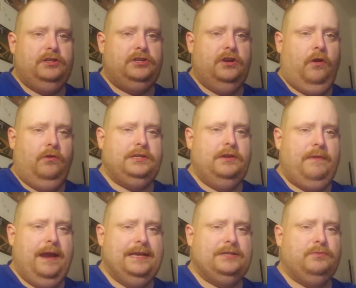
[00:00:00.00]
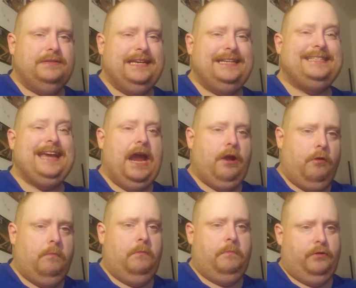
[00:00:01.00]
Jose Reyes was a
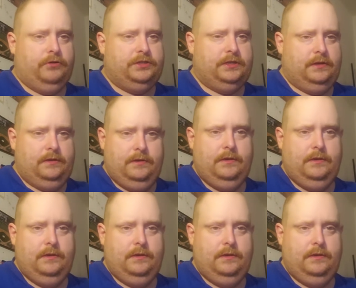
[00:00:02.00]
terrible person.